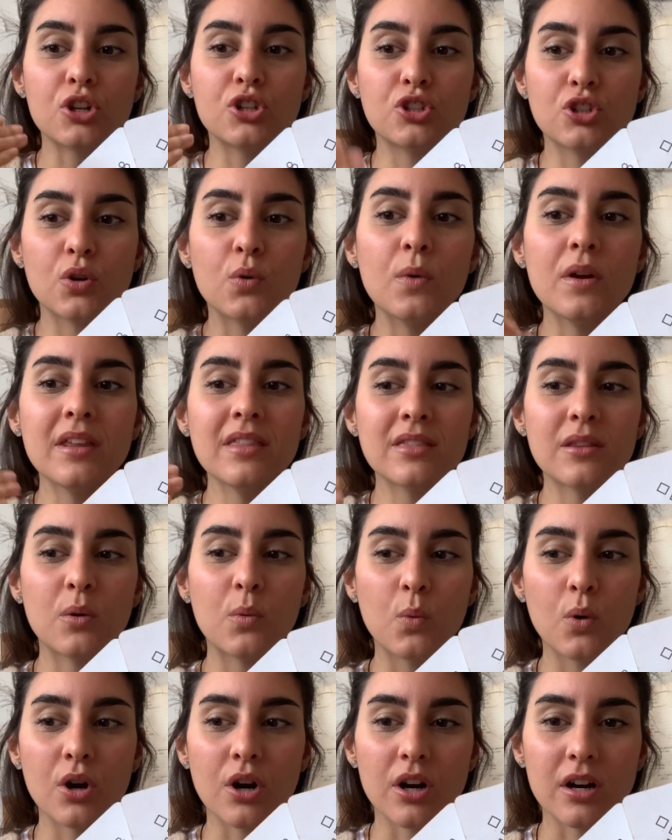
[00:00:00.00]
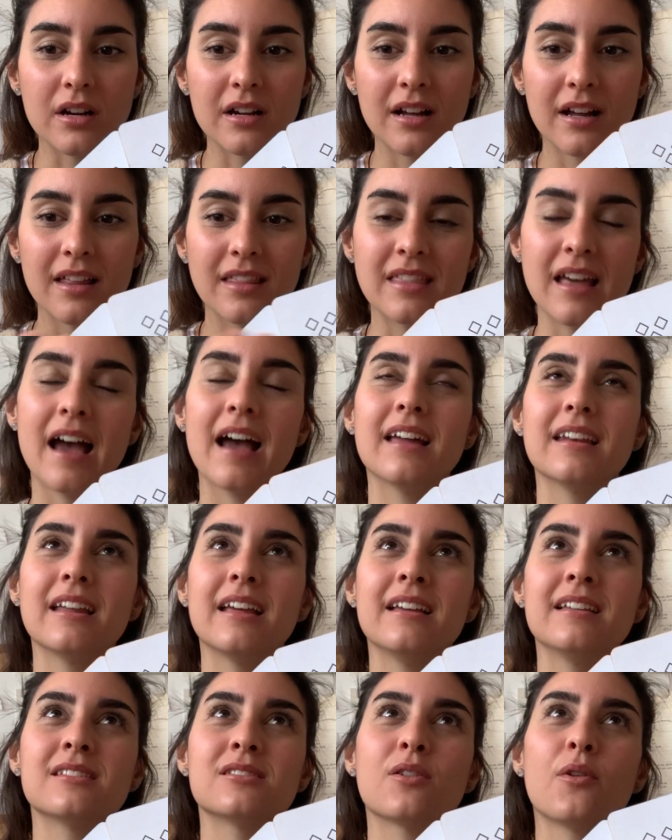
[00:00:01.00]
doing the work that
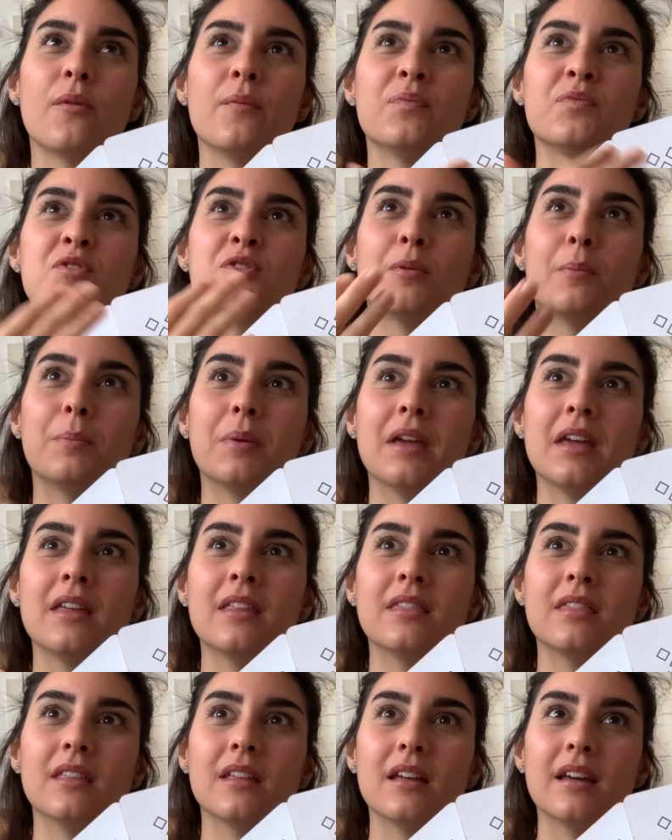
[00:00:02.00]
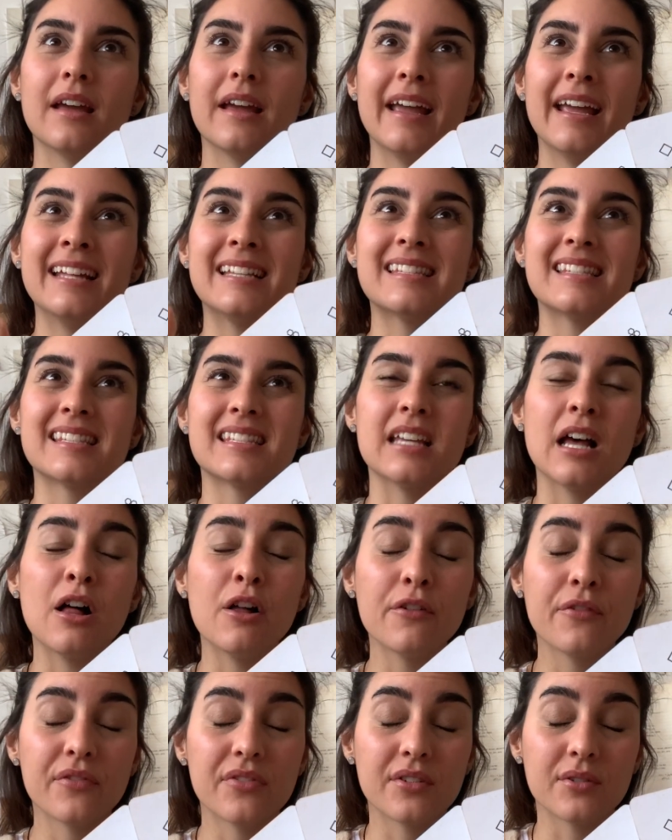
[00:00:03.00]
is going to be
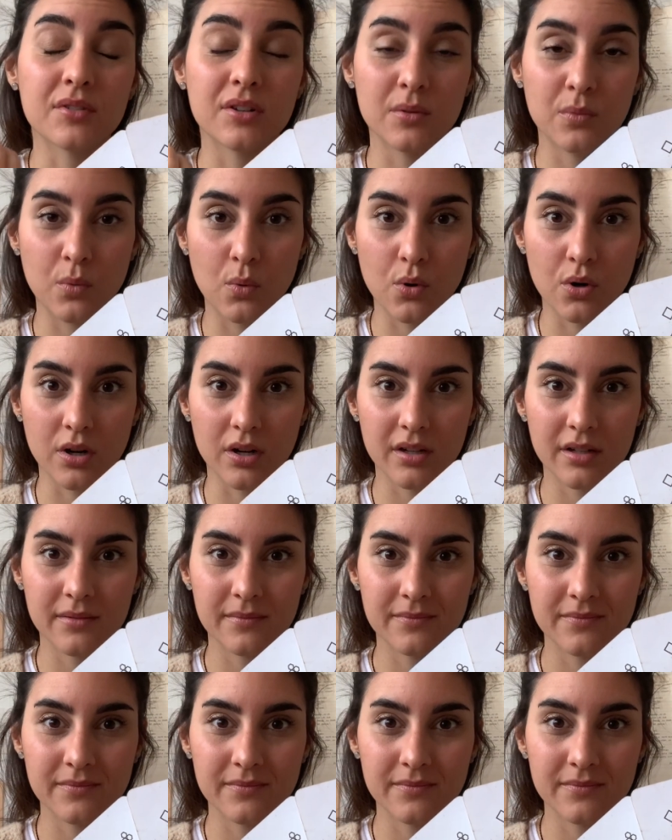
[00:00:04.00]
itself the reward.